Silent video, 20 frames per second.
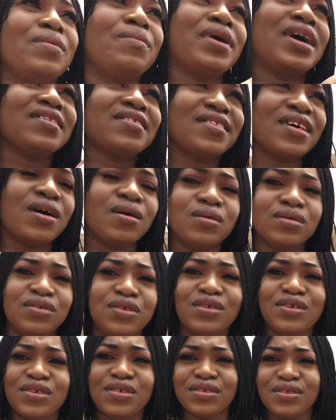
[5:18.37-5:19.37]
man's house
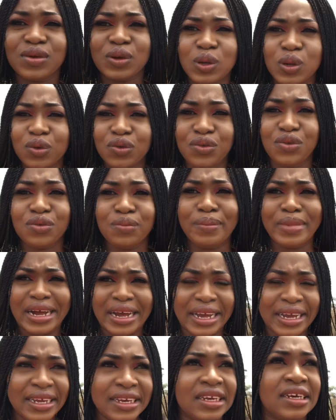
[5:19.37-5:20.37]
is close to
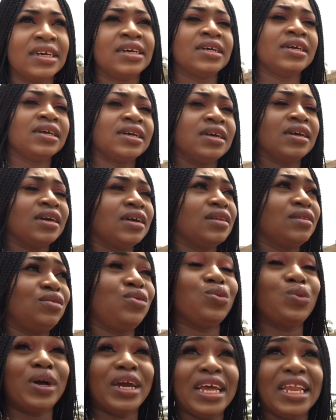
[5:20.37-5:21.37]
mine to
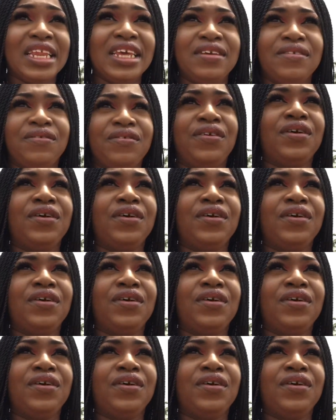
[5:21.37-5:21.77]
where I live